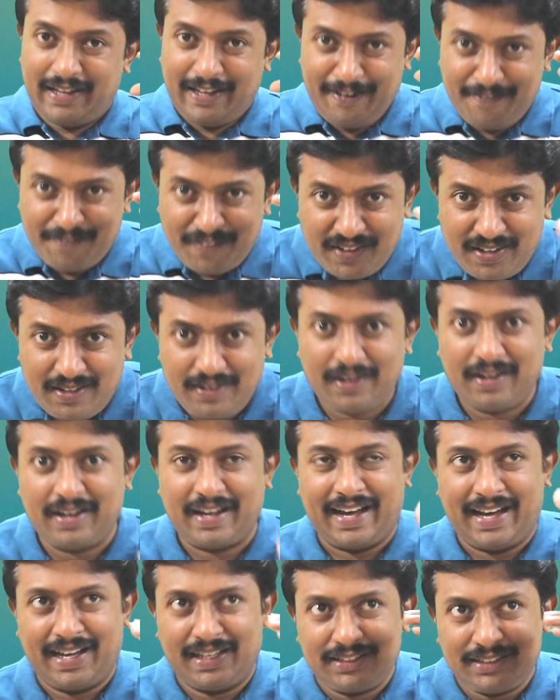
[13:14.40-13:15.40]
even
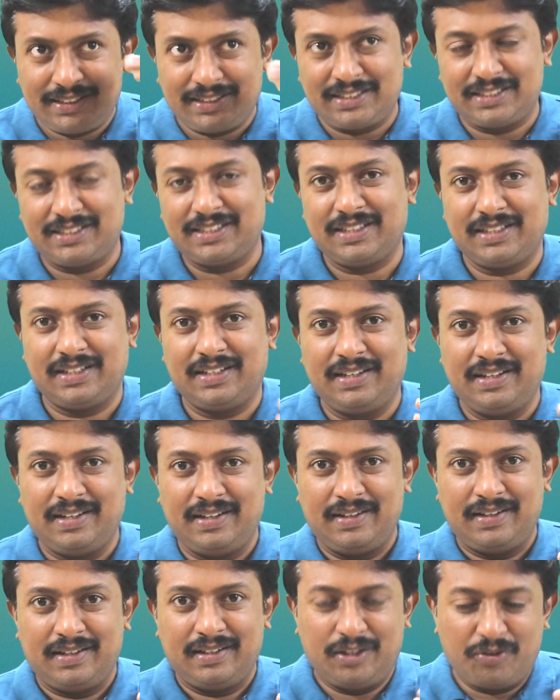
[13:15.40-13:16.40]
as
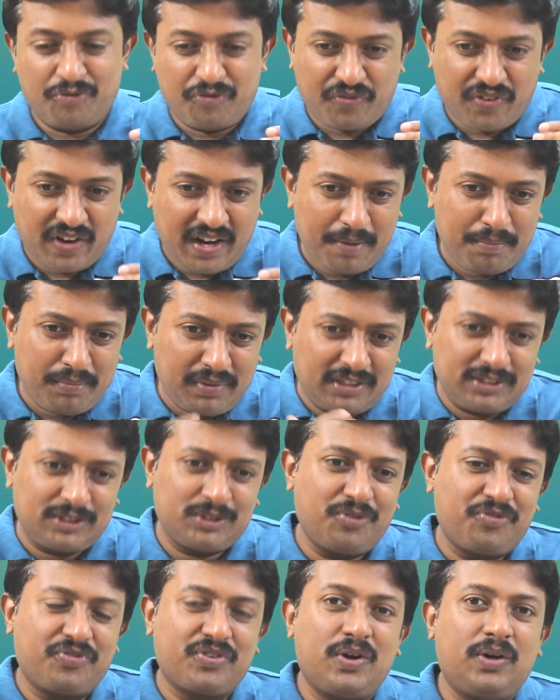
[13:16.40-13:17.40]
the framers
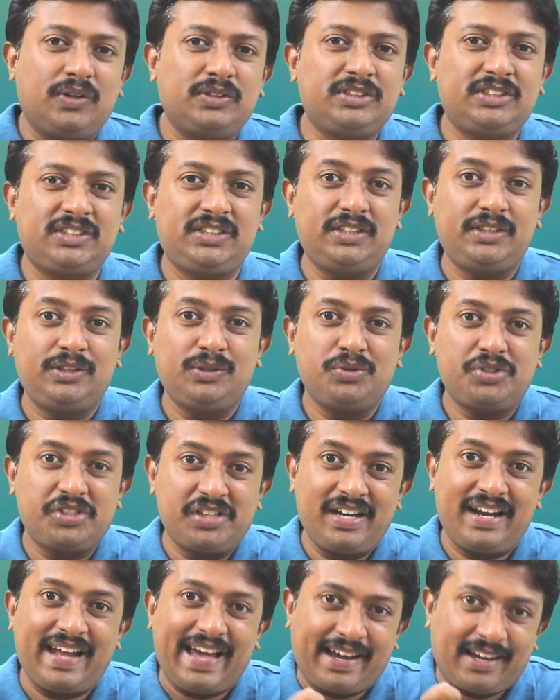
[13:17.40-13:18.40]
of
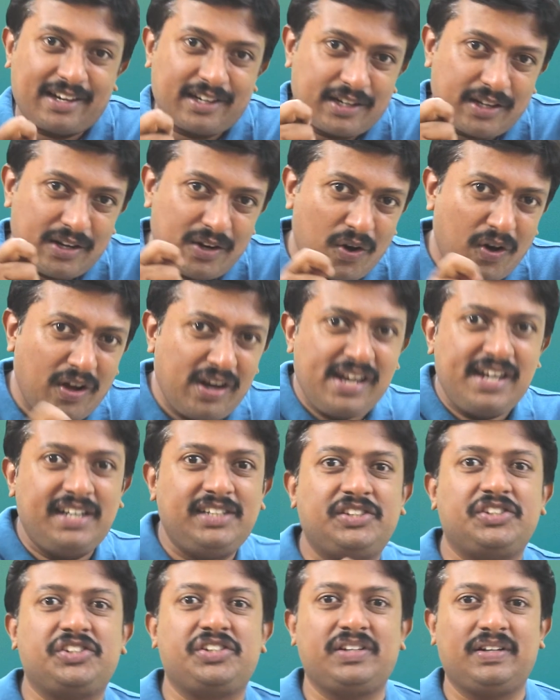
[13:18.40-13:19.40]
constitution
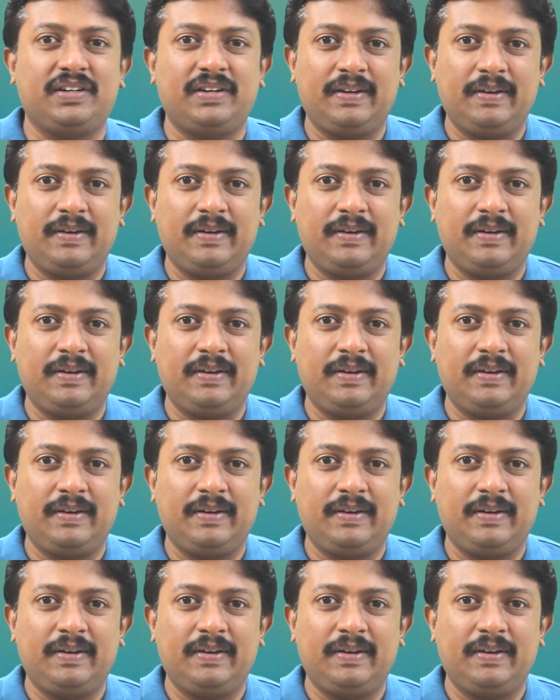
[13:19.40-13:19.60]
acknowledge